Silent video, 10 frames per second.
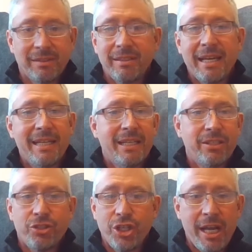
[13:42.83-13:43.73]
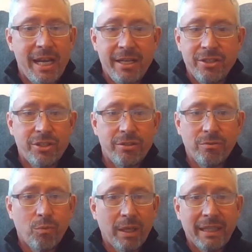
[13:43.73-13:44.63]
They can change
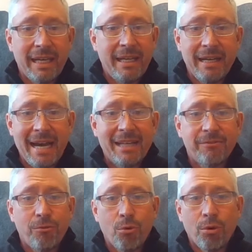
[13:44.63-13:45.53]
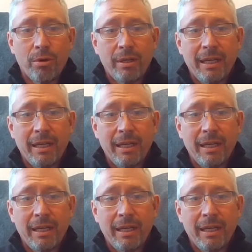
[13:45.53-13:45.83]
what they ask for,